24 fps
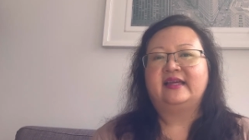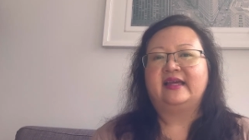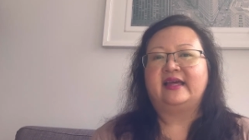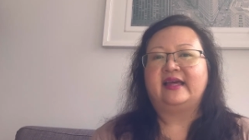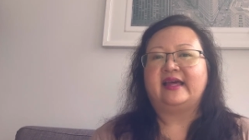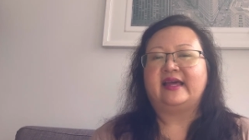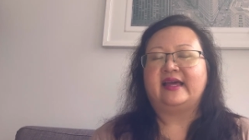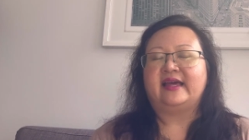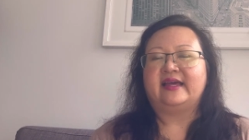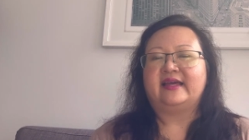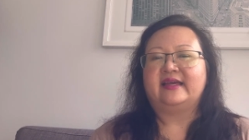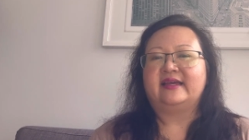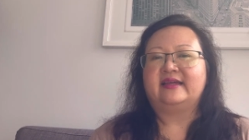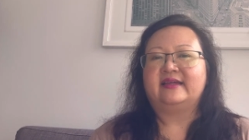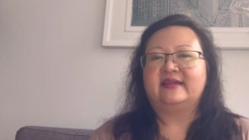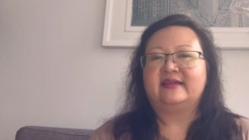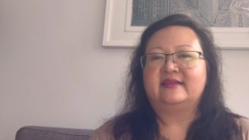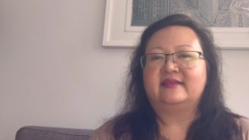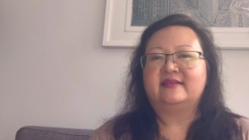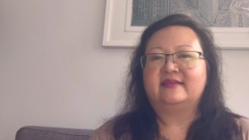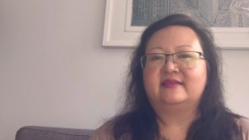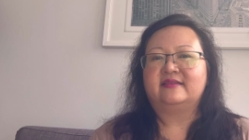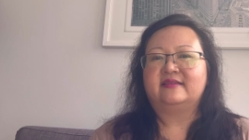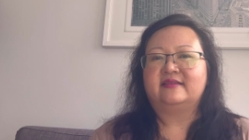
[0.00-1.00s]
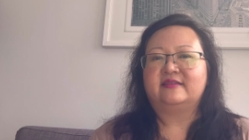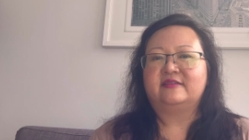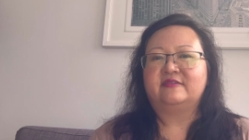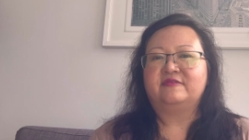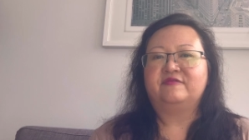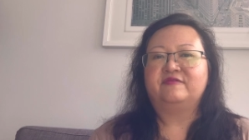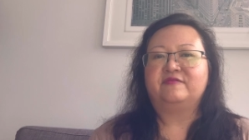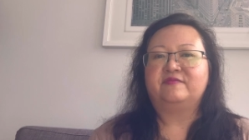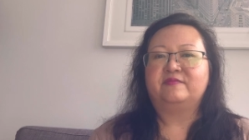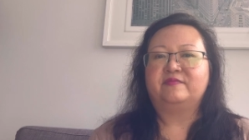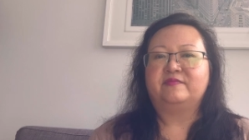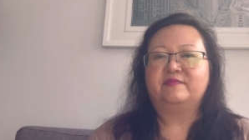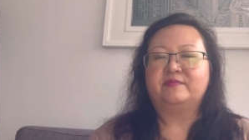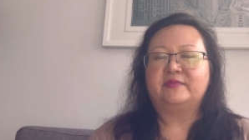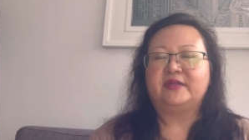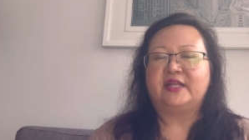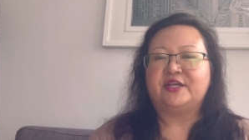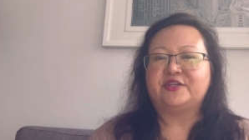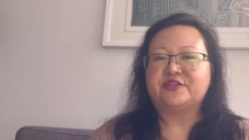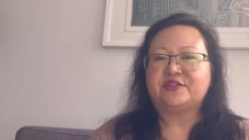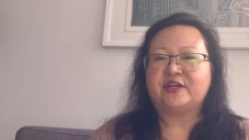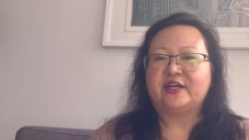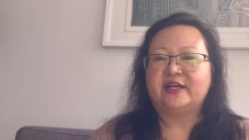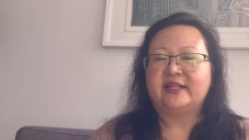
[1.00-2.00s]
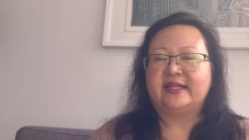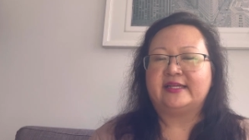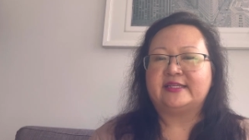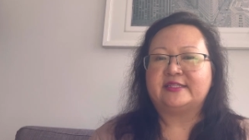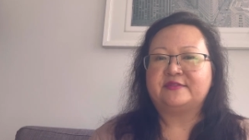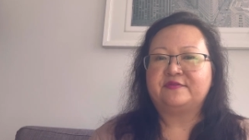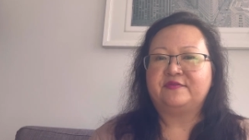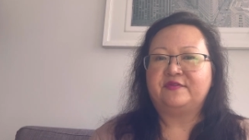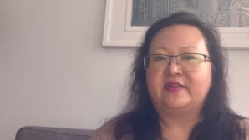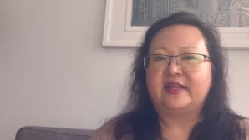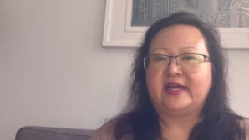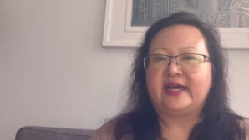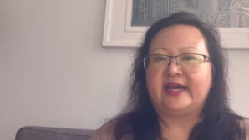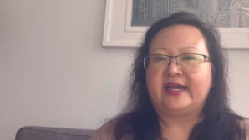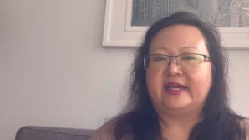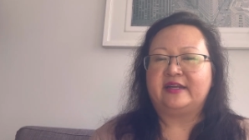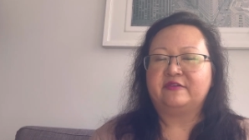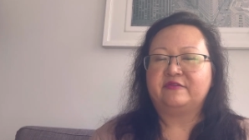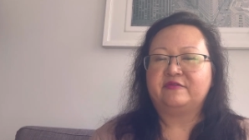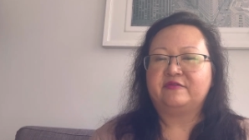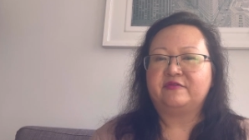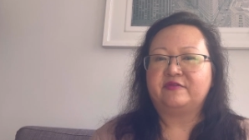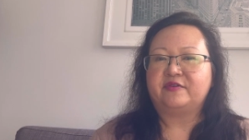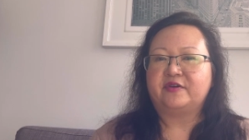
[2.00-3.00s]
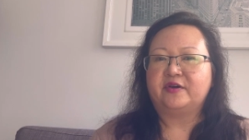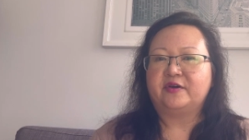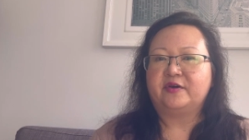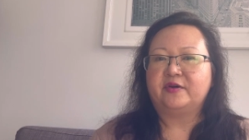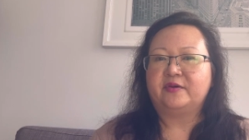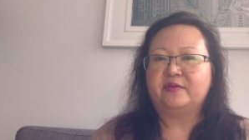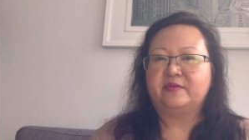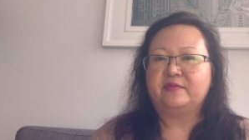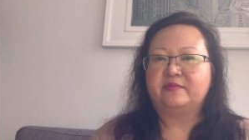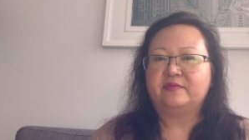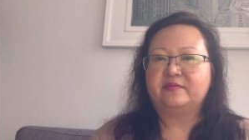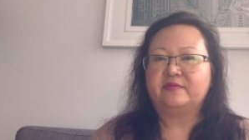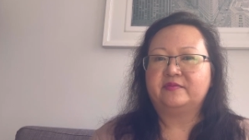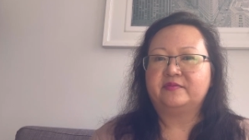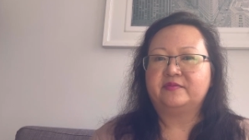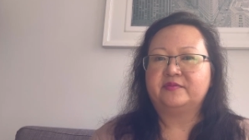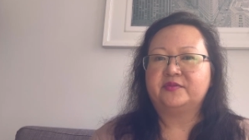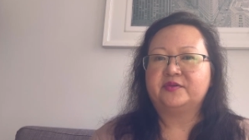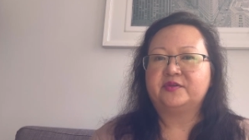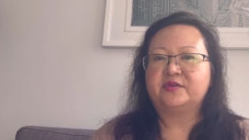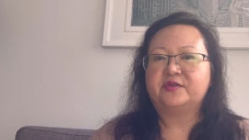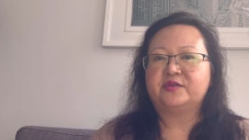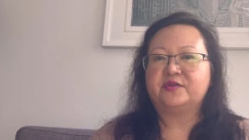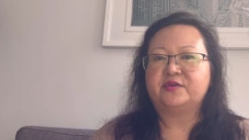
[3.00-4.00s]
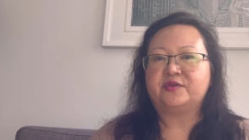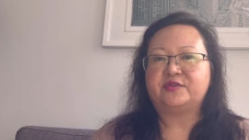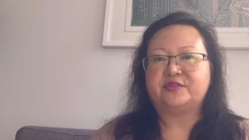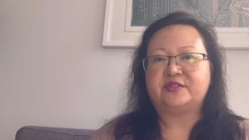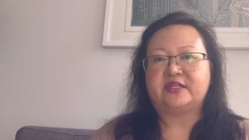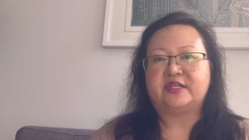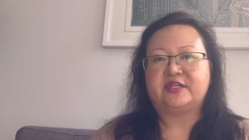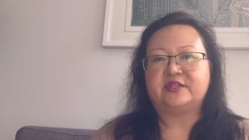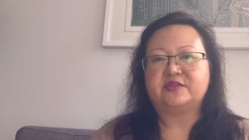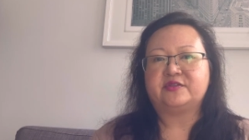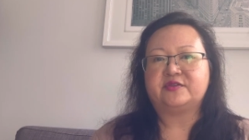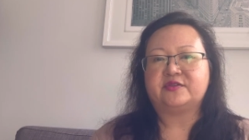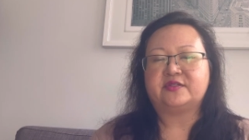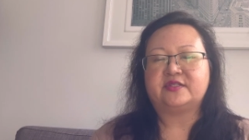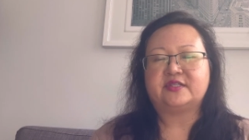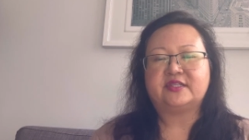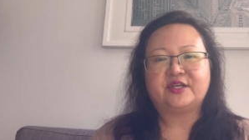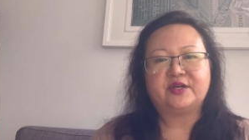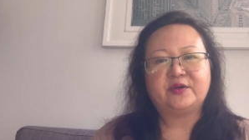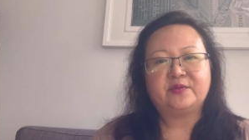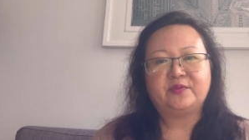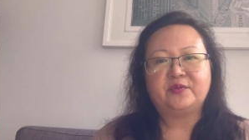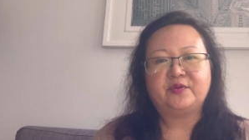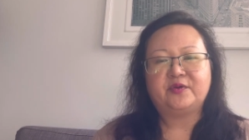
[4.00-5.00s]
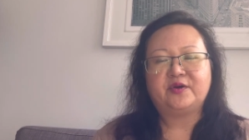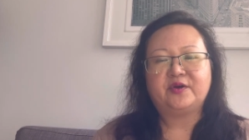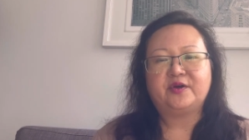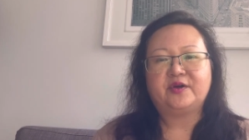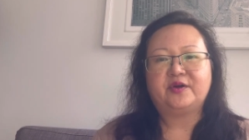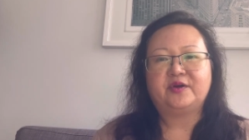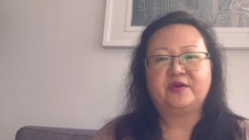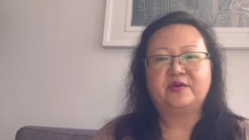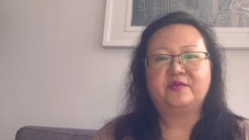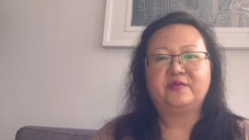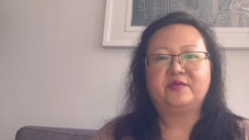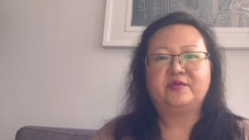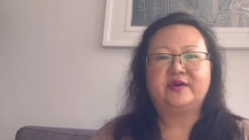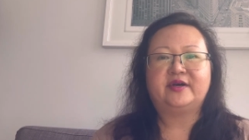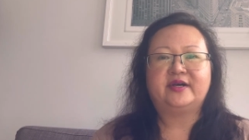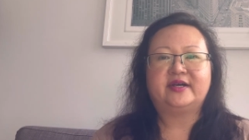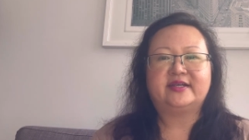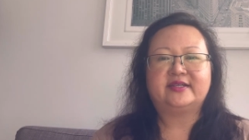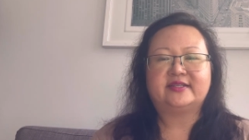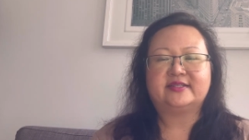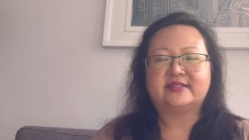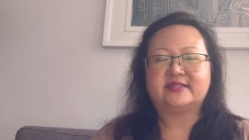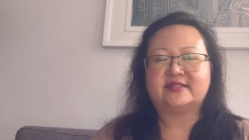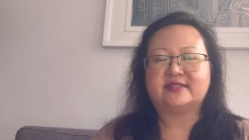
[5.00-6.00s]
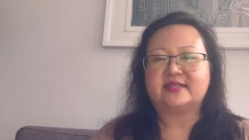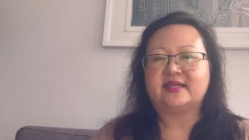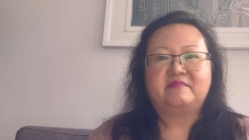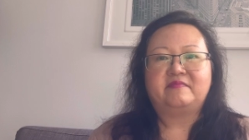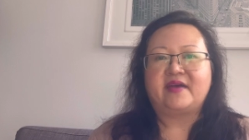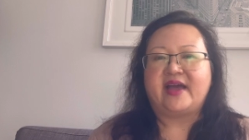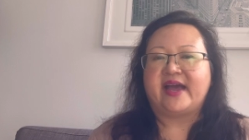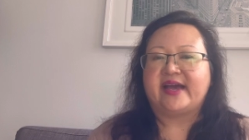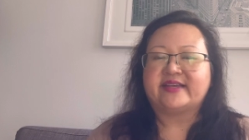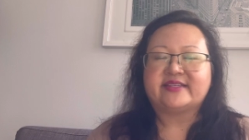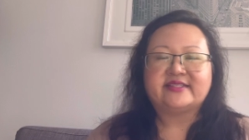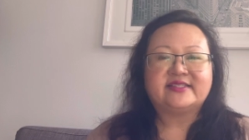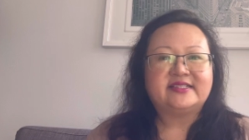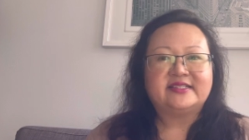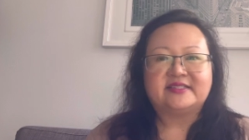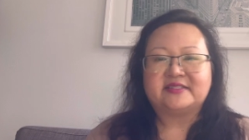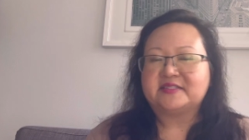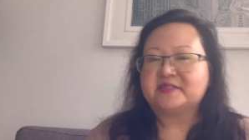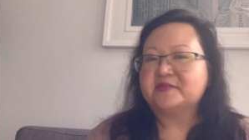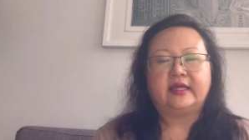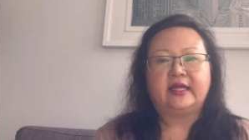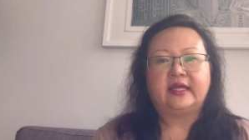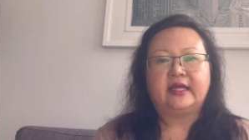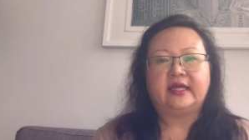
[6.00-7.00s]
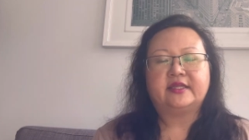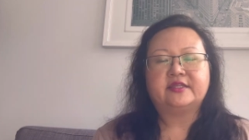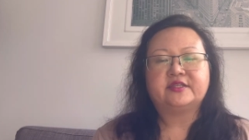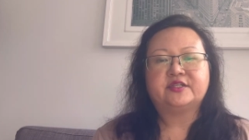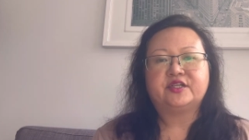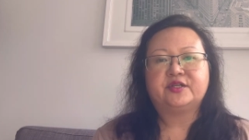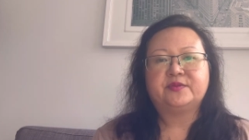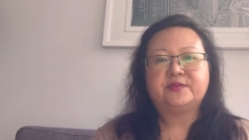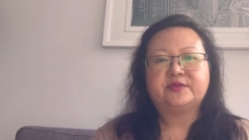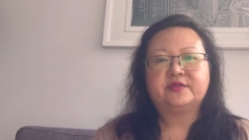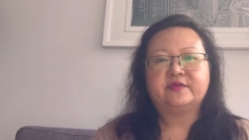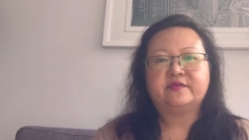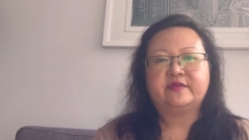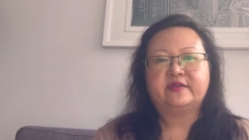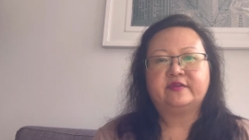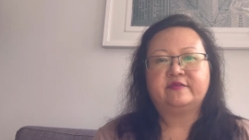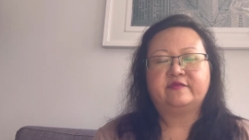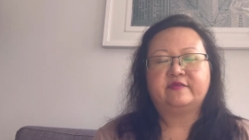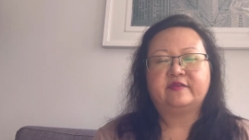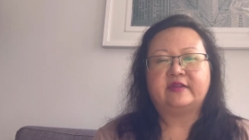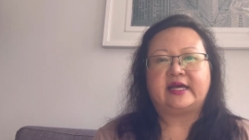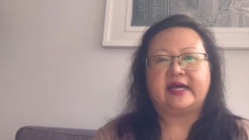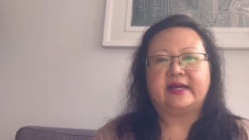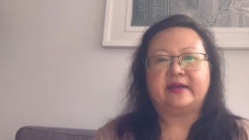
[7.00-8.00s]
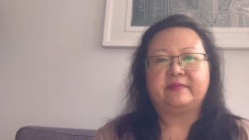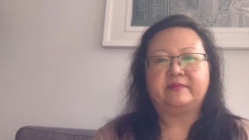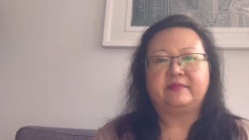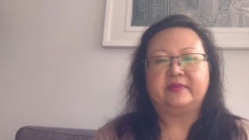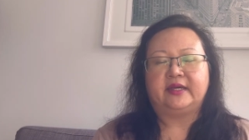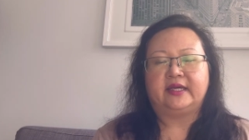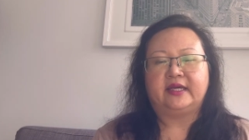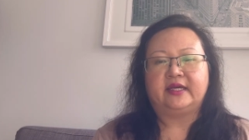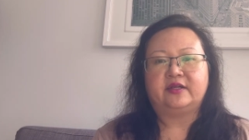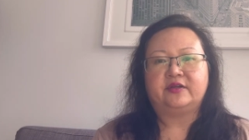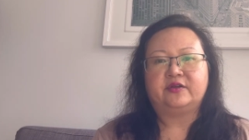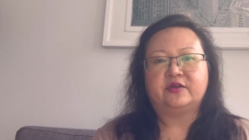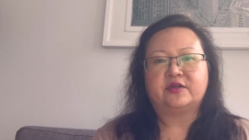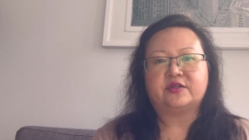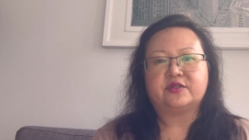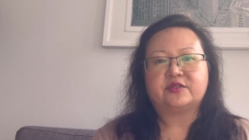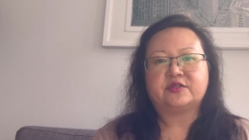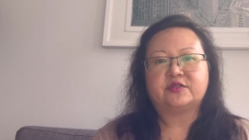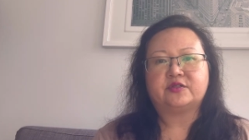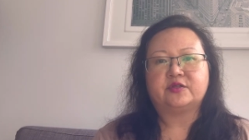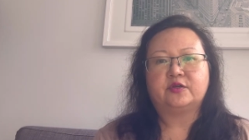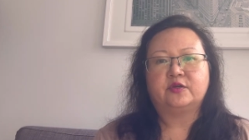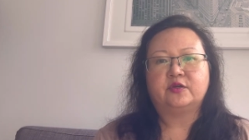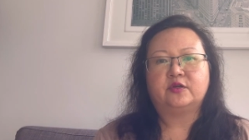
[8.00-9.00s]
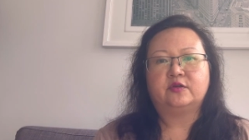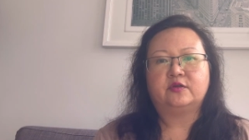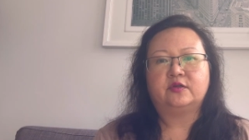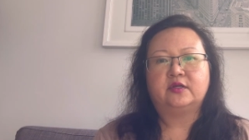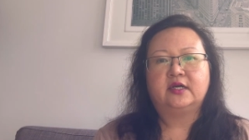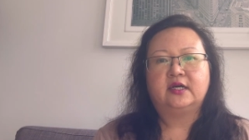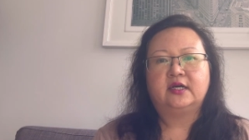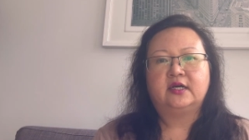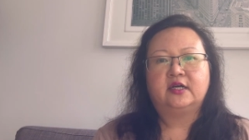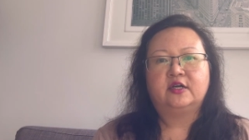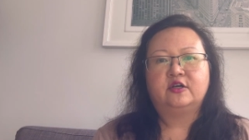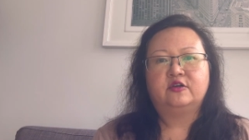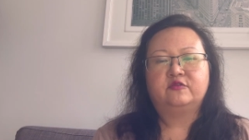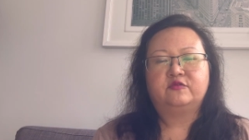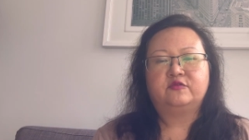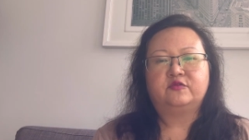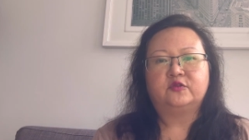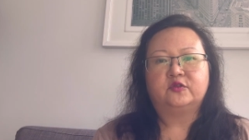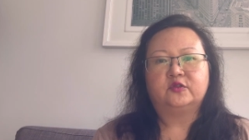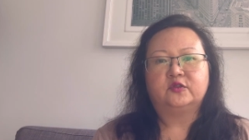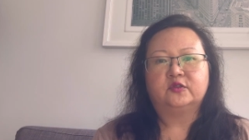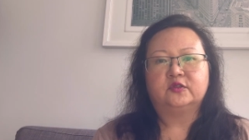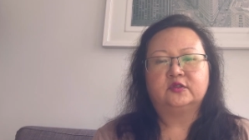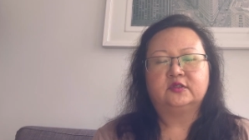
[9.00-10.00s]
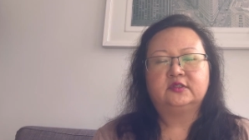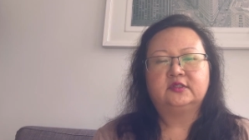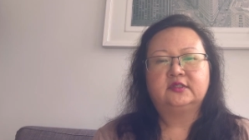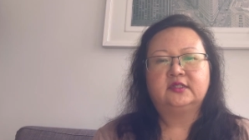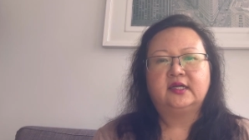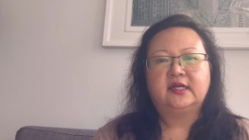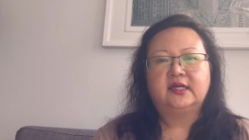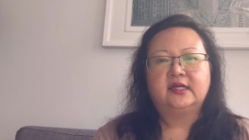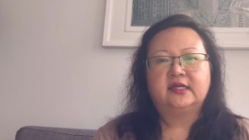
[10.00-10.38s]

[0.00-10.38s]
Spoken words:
and the Malaysia Airlines flight from Kuching to Singapore was excellent. In terms of the flight being not so full,